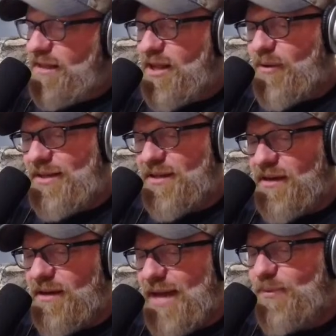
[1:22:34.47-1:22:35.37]

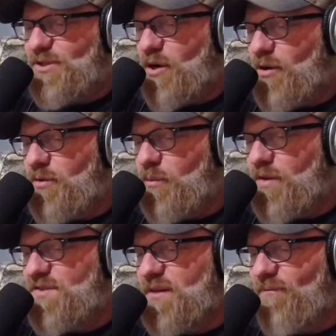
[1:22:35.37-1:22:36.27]
Clarita had returned
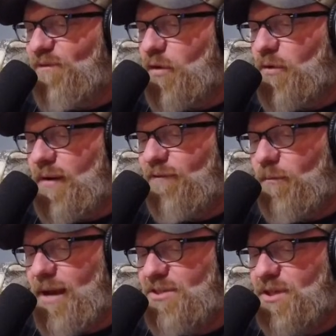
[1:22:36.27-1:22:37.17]
with some further
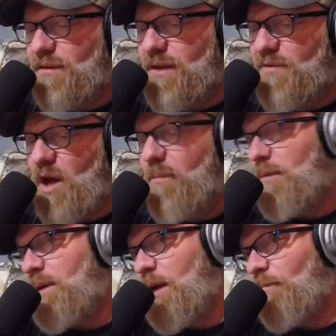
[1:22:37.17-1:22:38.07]
information they thought may
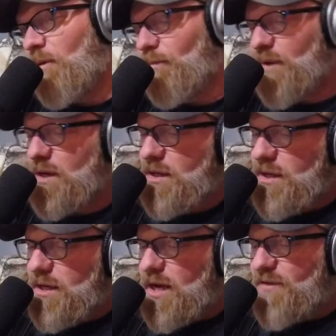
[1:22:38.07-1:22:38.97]
be helpful.
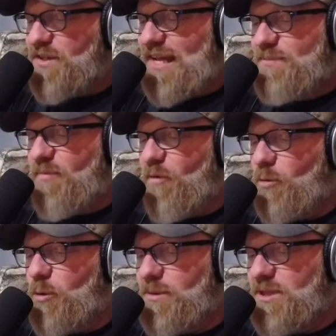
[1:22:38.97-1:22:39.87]
In the days before
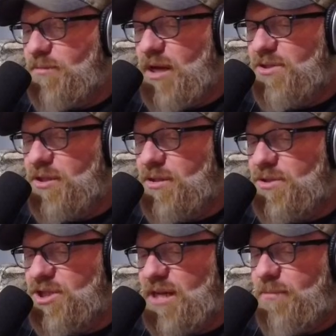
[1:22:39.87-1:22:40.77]
Ruby's abduction,
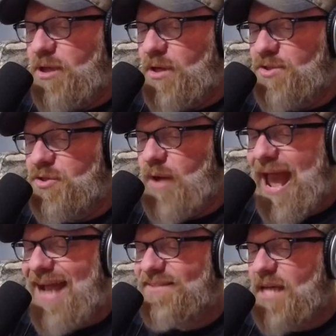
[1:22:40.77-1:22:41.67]
she had begun to
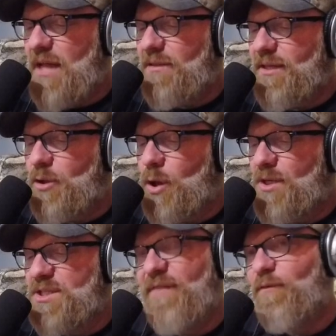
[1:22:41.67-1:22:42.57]
act a little
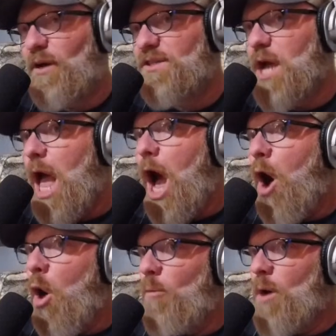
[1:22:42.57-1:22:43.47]
different,
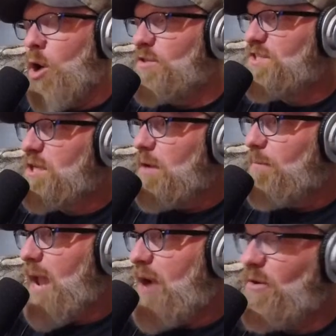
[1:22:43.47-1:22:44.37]
almost
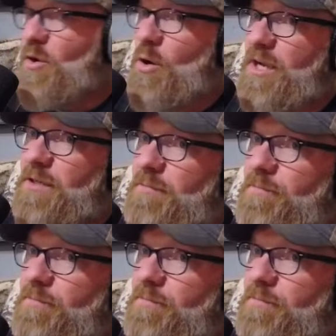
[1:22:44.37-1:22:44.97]
paranoid.